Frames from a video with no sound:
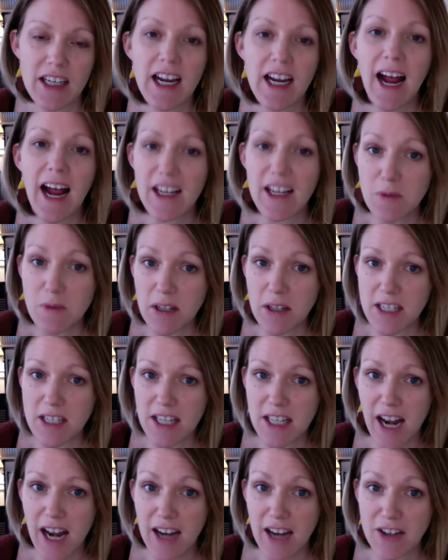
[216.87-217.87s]
as well as the
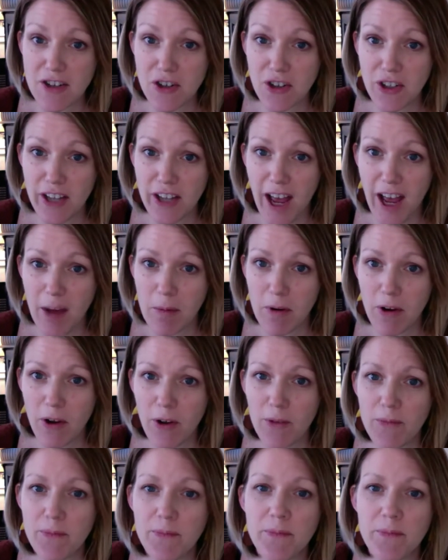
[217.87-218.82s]
national capitol.